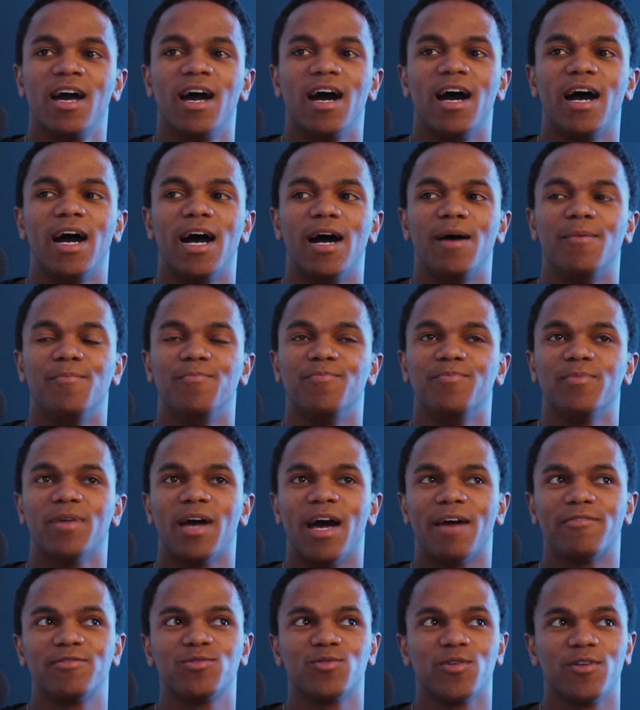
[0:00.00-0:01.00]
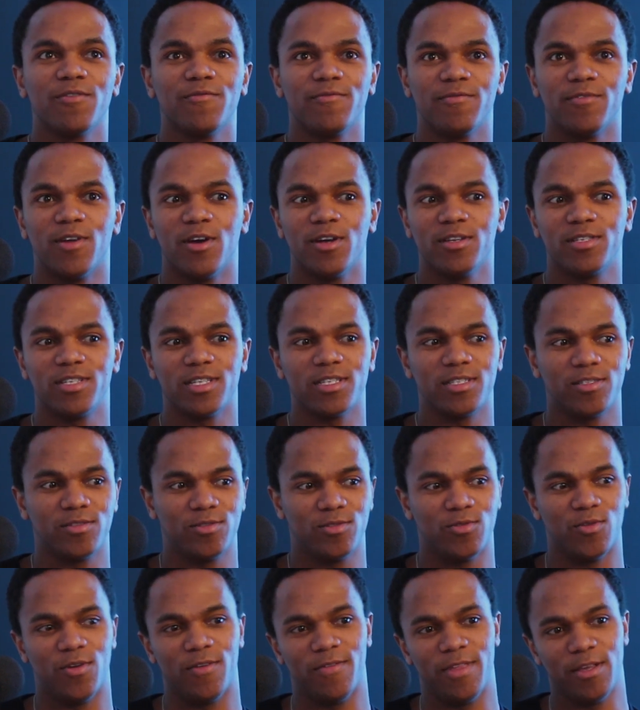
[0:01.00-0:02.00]
I've sort of noticed
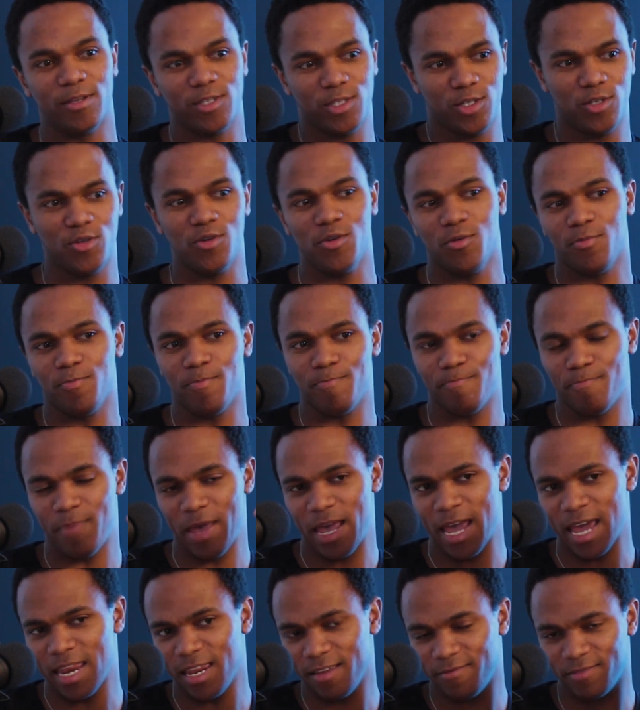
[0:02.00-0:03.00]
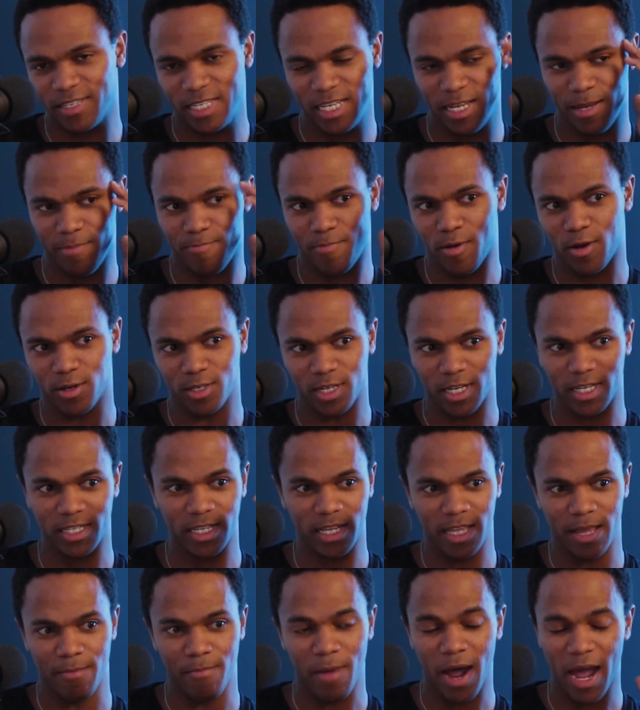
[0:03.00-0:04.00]
there's two big NFT projects
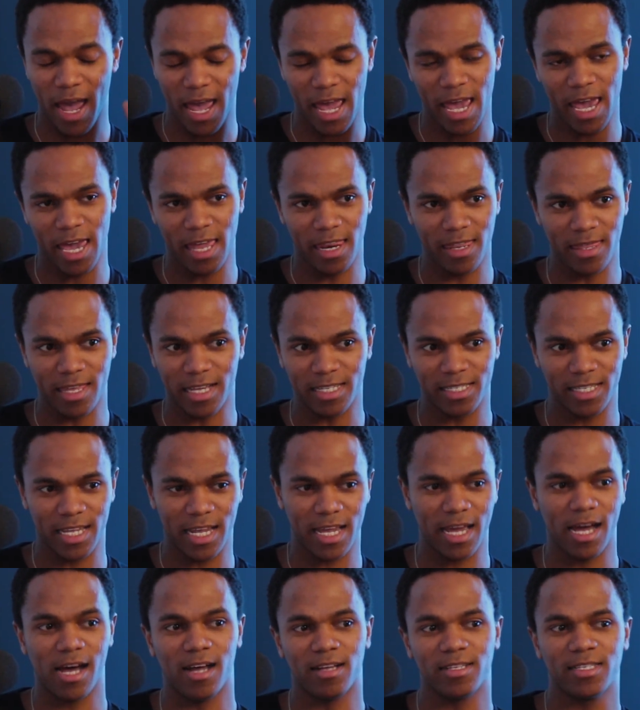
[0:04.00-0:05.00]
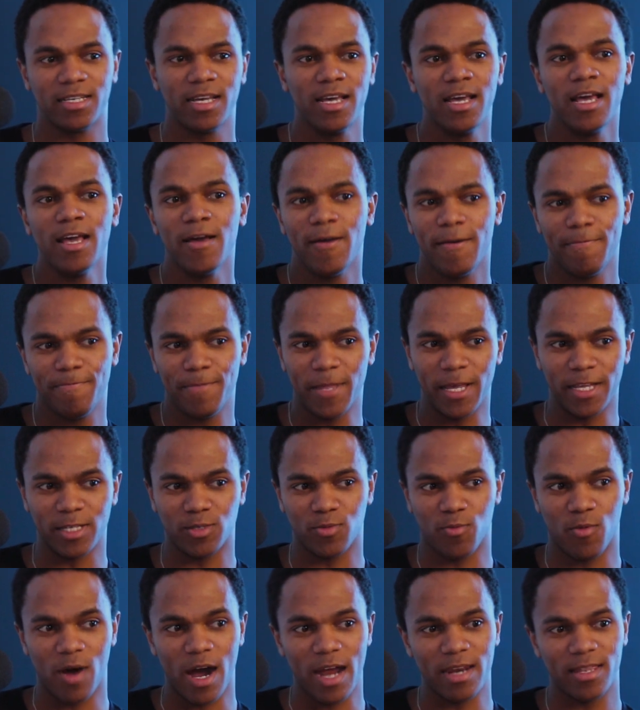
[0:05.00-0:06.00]
in my head that stick out. There's
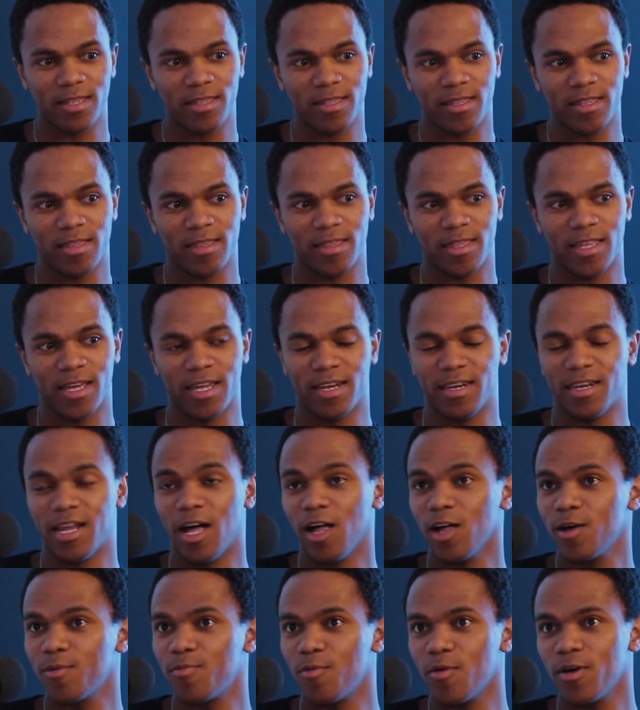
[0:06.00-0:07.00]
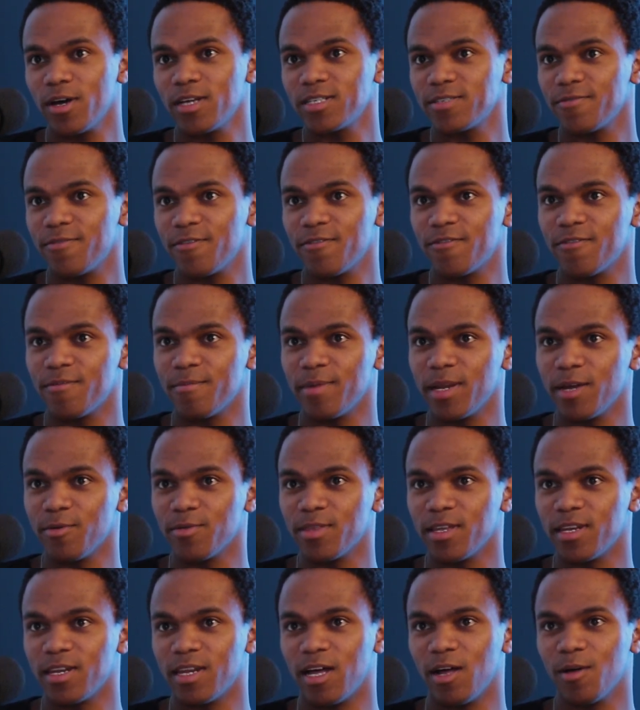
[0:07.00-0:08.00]
one, the Nulk Boys. If you're familiar with the
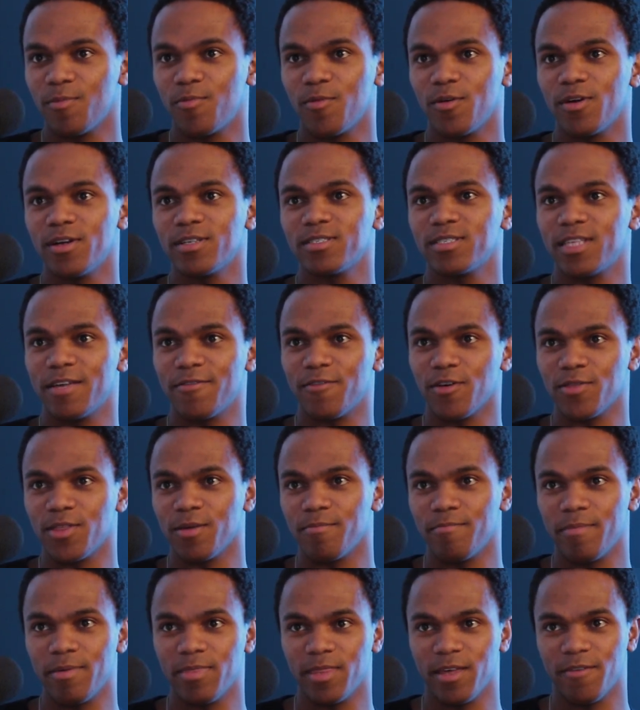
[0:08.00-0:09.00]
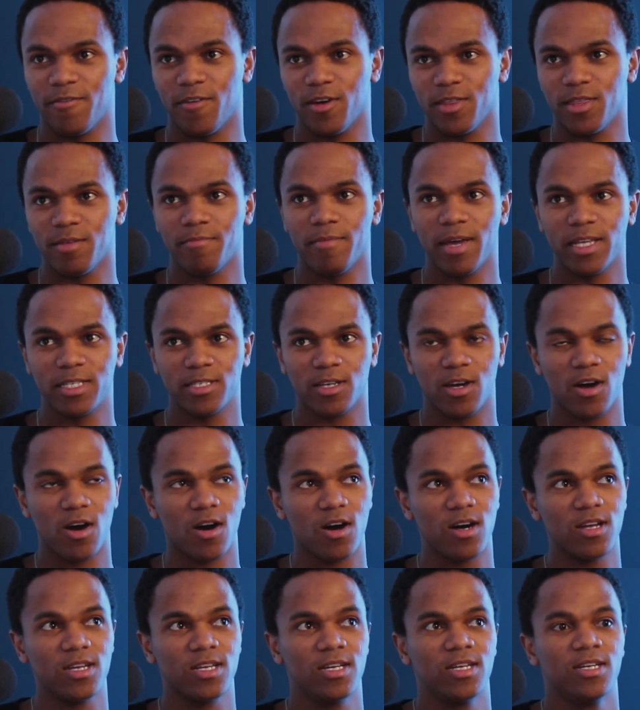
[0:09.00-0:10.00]
Nulk Boys, they've got the Meta
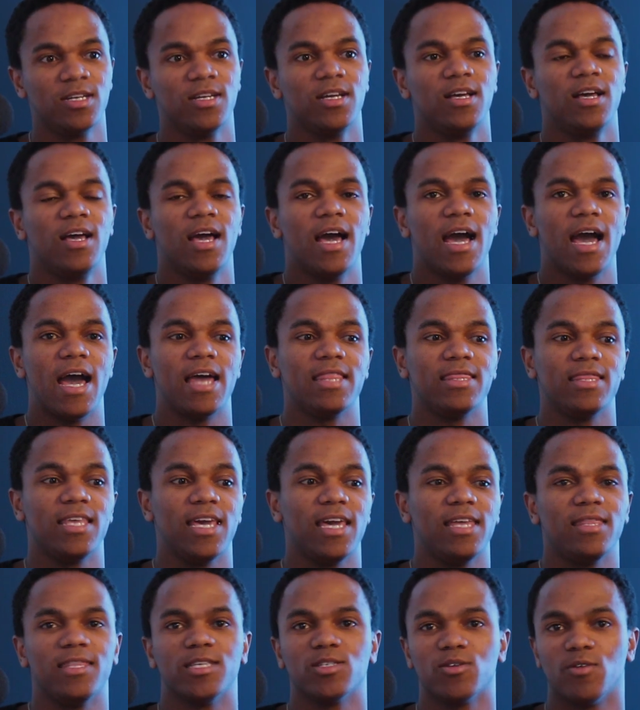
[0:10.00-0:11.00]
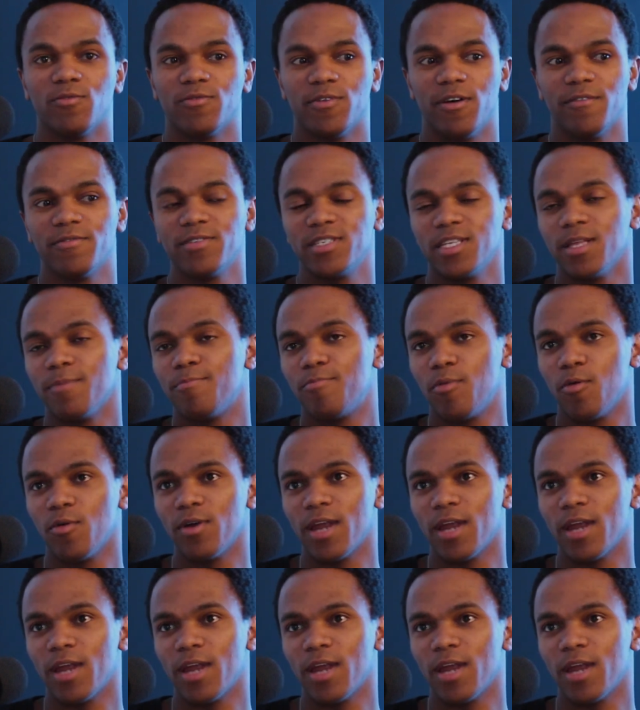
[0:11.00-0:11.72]
card. And then there's obviously the Bored